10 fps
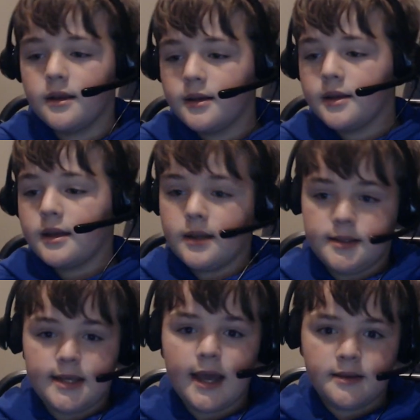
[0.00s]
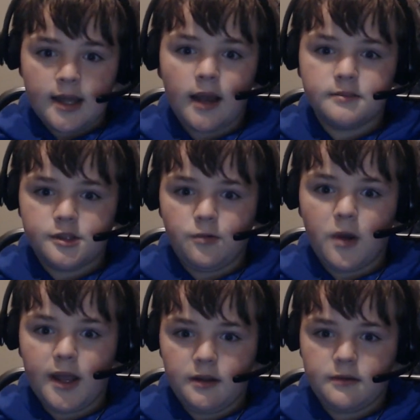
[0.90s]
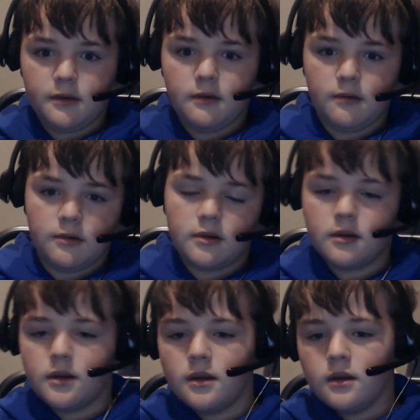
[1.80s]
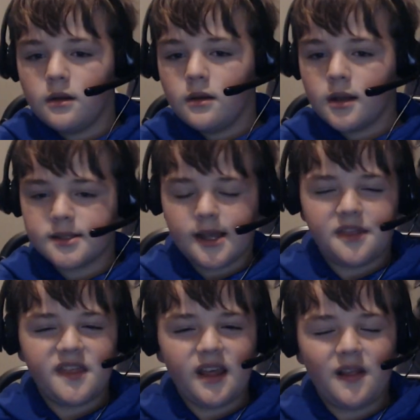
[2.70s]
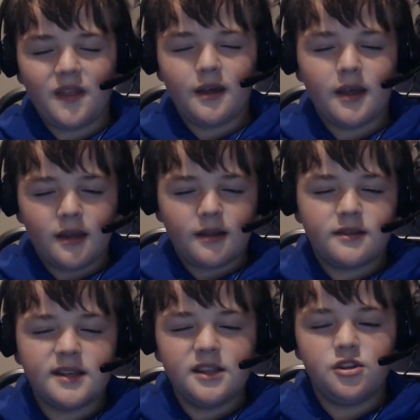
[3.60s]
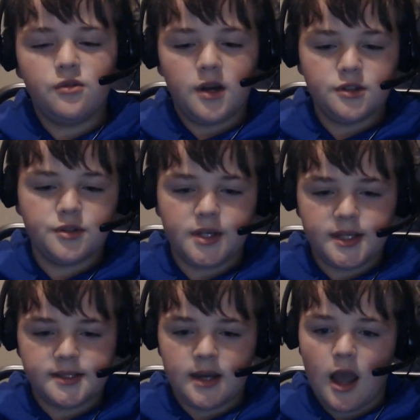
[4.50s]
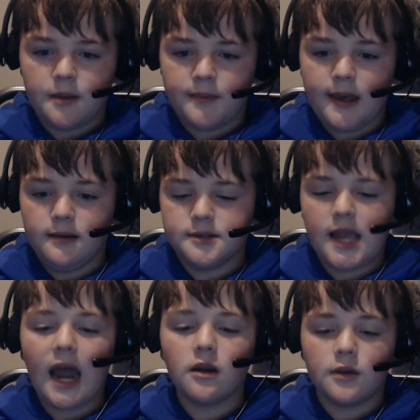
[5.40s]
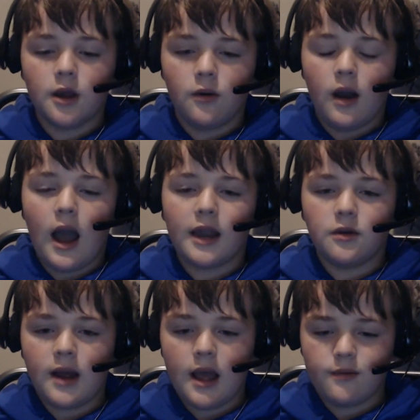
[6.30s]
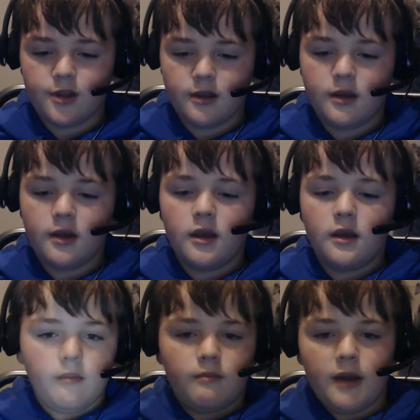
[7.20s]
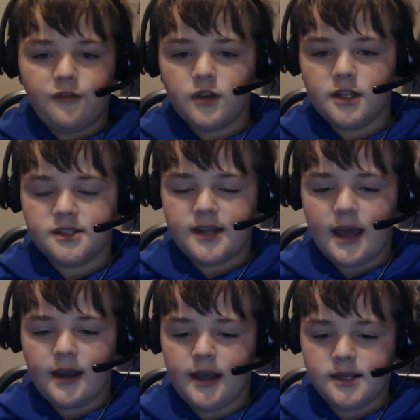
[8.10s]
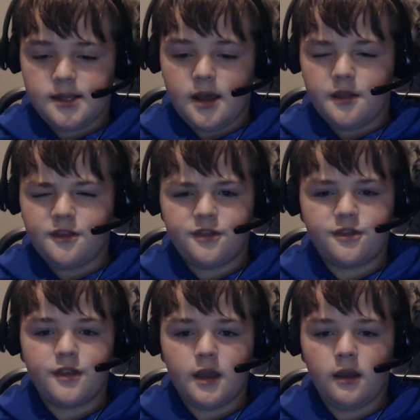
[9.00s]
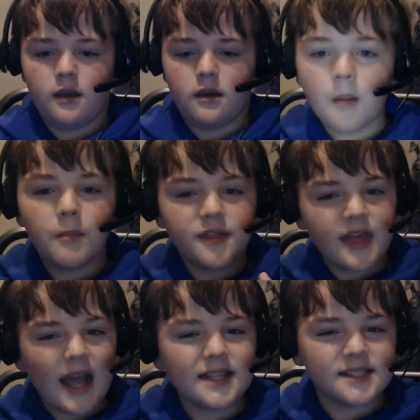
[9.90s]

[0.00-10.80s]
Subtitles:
and 10 times the weight too. Because I think the C200 is 9 pounds. I don't know. I don't have it. My friend's dad has it, I think. But that's a